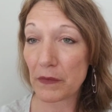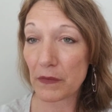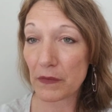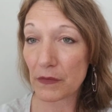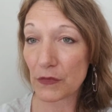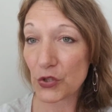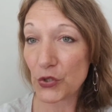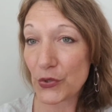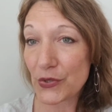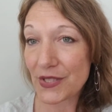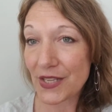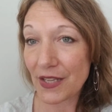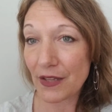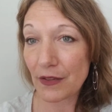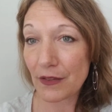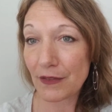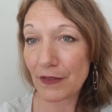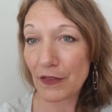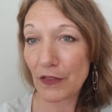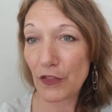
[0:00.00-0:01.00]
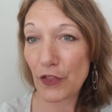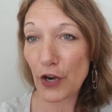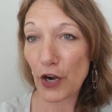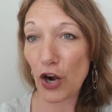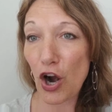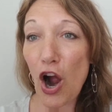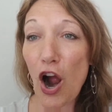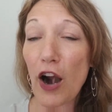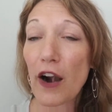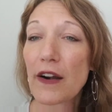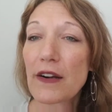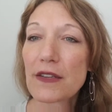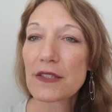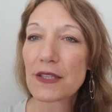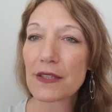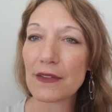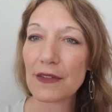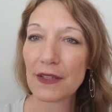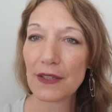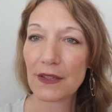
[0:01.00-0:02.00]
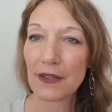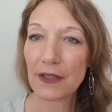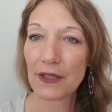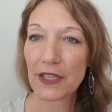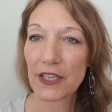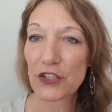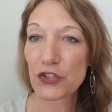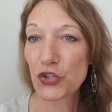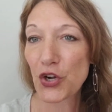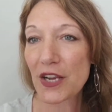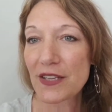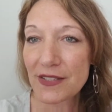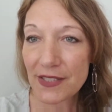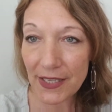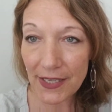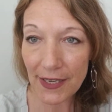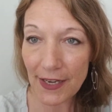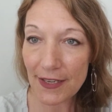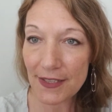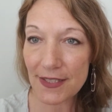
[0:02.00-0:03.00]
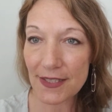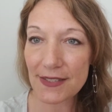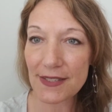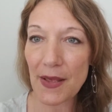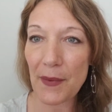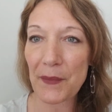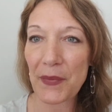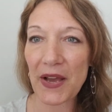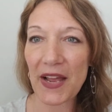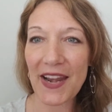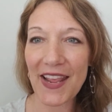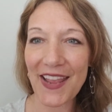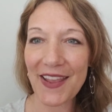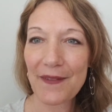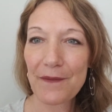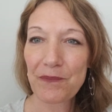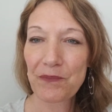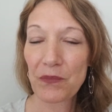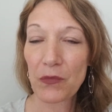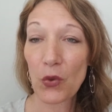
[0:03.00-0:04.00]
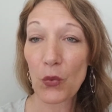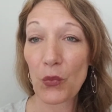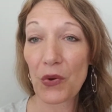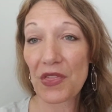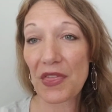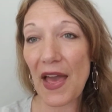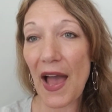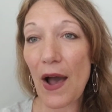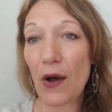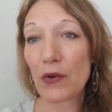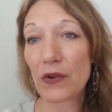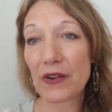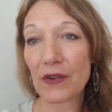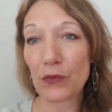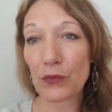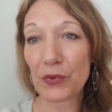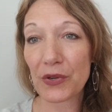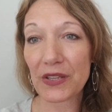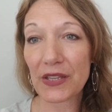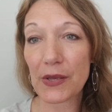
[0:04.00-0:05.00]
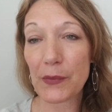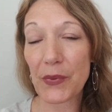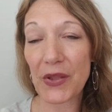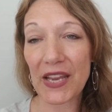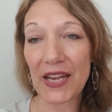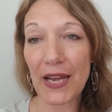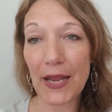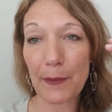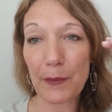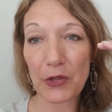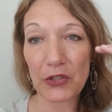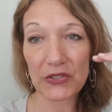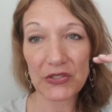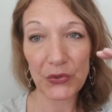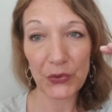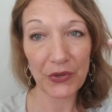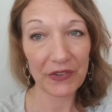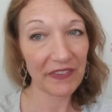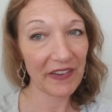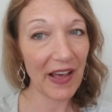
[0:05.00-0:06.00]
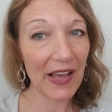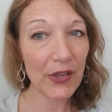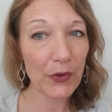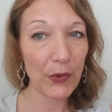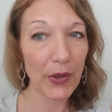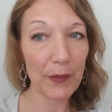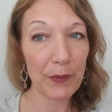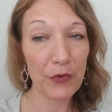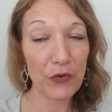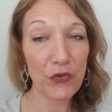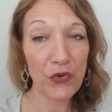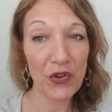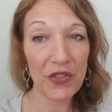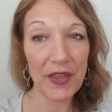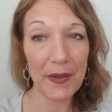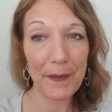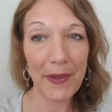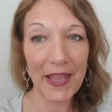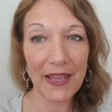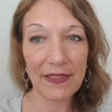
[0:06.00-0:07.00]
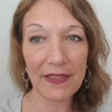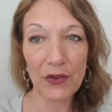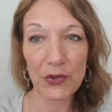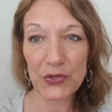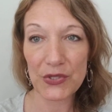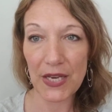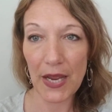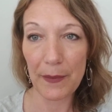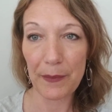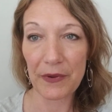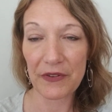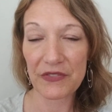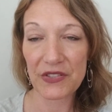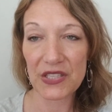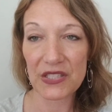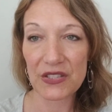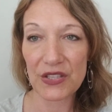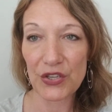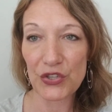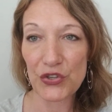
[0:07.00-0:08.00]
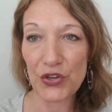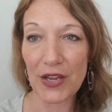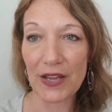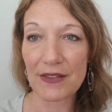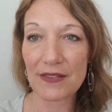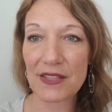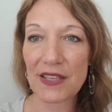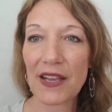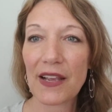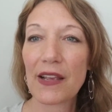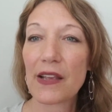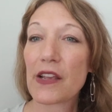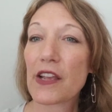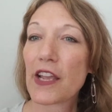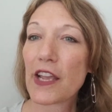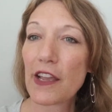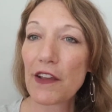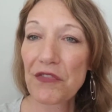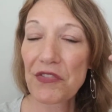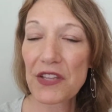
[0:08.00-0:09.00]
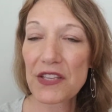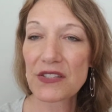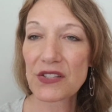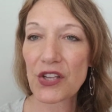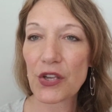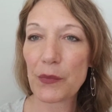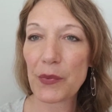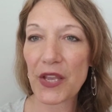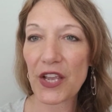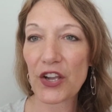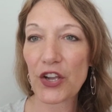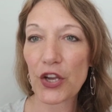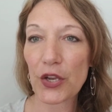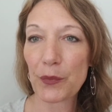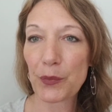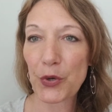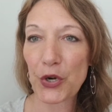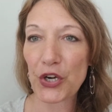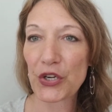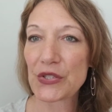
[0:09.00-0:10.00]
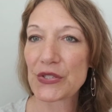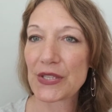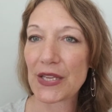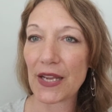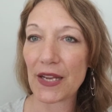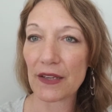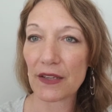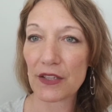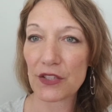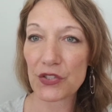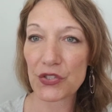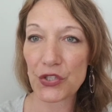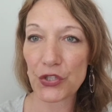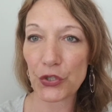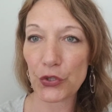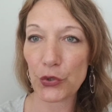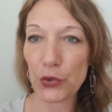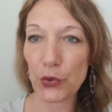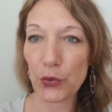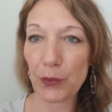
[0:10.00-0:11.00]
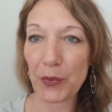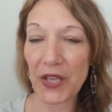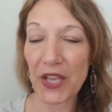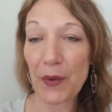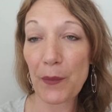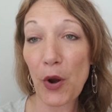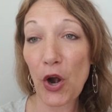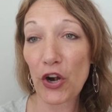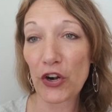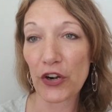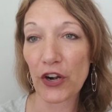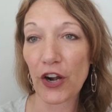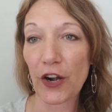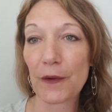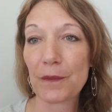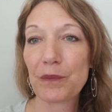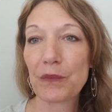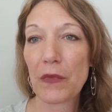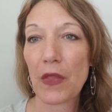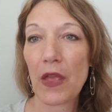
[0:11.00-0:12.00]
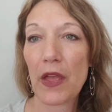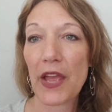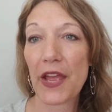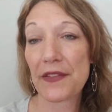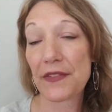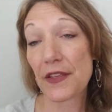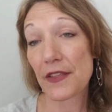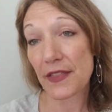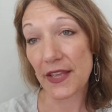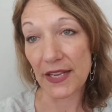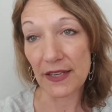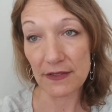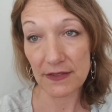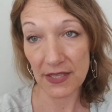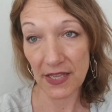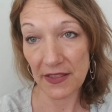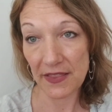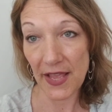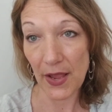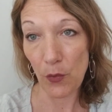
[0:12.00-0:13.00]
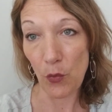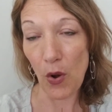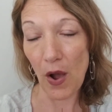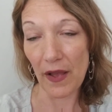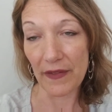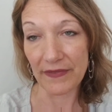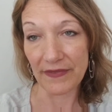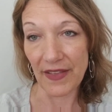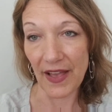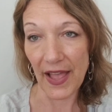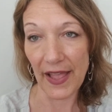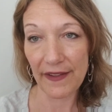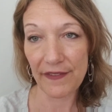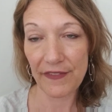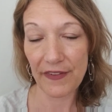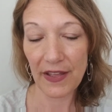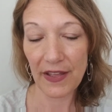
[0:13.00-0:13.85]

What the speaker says: losing their heart and trusting it to somebody without really being able to evaluate before they make those type of decisions if this could be a good person to be a partner in the things that they want in life.